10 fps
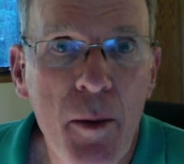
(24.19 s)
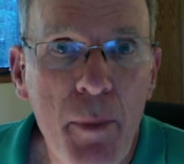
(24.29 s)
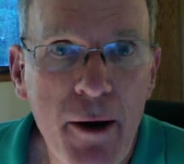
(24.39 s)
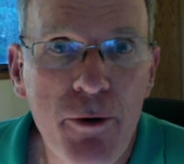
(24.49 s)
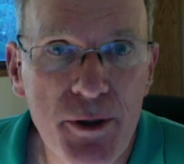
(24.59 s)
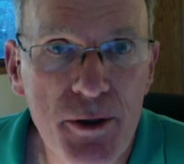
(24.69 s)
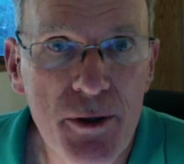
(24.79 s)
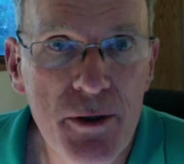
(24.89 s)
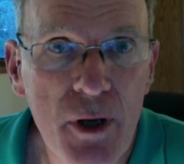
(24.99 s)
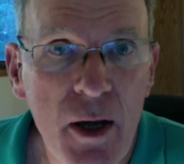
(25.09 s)

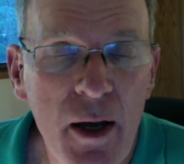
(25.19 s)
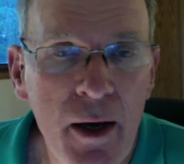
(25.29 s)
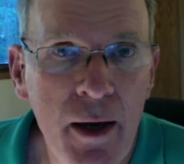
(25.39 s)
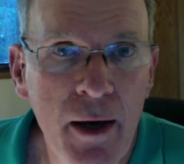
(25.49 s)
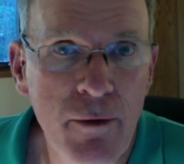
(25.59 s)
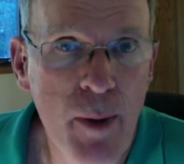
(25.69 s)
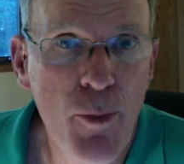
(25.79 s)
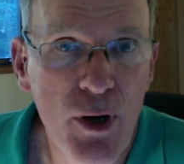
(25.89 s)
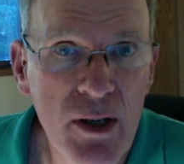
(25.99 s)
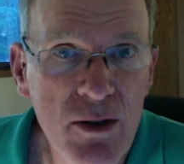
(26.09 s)
pancreases. And
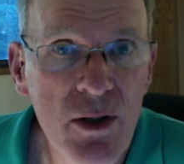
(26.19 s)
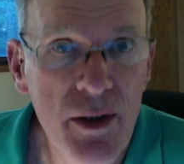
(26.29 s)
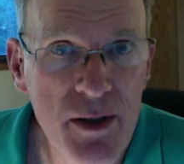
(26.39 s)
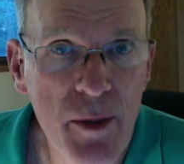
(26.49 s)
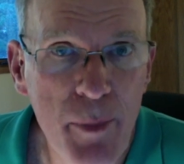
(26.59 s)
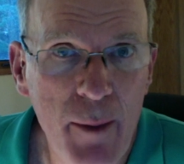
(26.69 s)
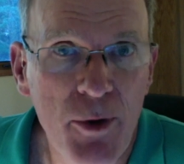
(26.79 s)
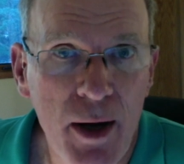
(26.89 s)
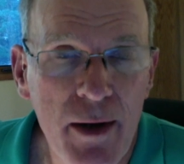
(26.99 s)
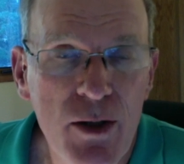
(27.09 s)
remember, insulin is a
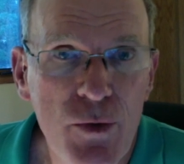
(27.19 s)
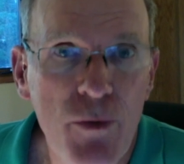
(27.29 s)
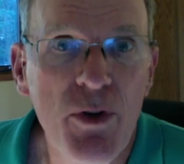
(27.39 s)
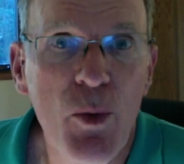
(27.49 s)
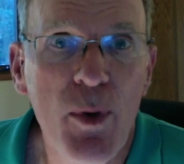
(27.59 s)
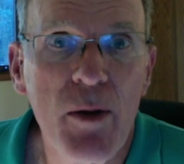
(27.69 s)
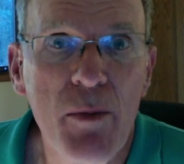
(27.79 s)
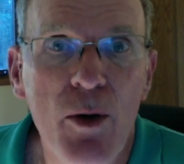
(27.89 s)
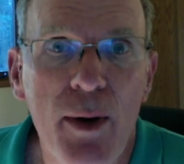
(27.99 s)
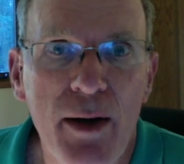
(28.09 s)
peptide. It's 51
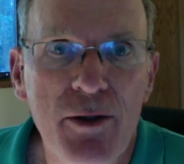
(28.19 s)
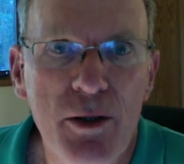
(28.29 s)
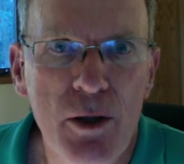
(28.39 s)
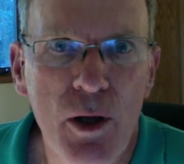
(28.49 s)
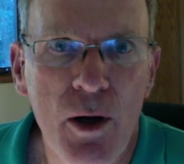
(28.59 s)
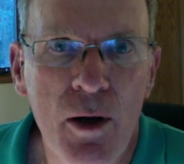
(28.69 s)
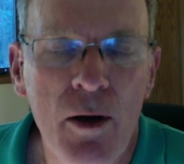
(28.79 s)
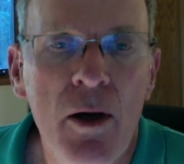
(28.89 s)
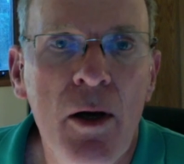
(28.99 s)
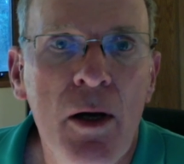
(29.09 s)
amino acids long.
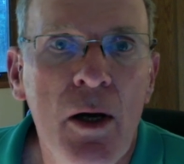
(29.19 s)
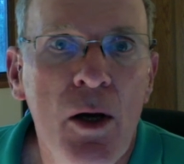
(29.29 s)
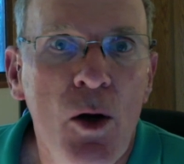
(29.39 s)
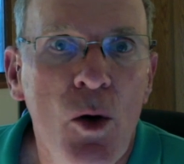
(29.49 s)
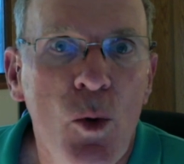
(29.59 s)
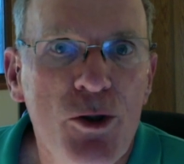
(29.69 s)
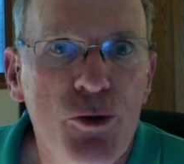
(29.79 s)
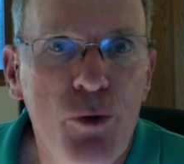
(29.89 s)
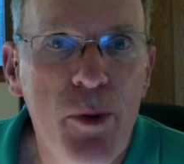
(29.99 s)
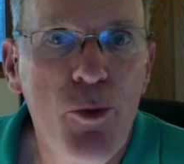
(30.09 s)
Well,
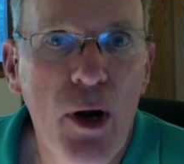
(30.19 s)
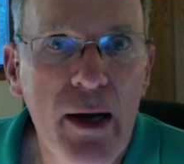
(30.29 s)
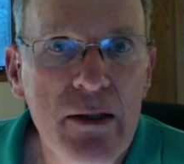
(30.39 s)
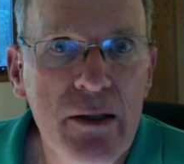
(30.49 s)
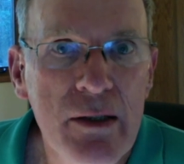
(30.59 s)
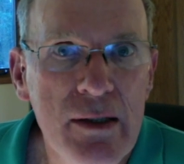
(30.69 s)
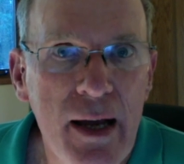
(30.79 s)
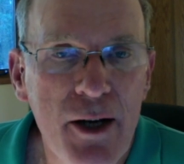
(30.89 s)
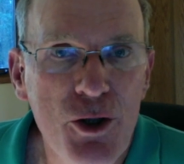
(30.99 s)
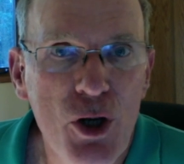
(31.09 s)
cerebrolysin is
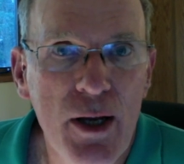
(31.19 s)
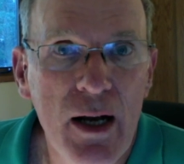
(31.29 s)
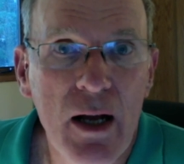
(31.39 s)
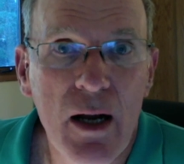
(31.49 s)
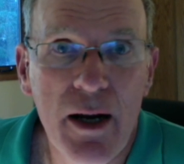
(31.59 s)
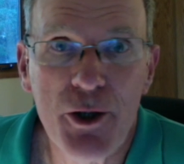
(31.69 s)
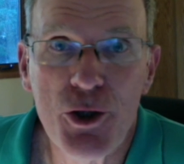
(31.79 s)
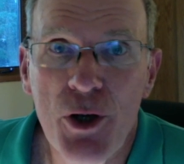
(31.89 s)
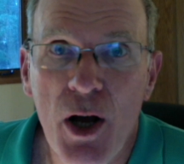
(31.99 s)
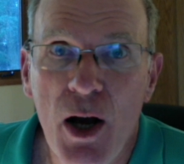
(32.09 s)
actually a
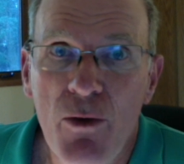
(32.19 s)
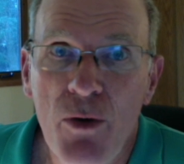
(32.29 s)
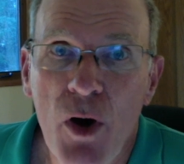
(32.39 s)
collection of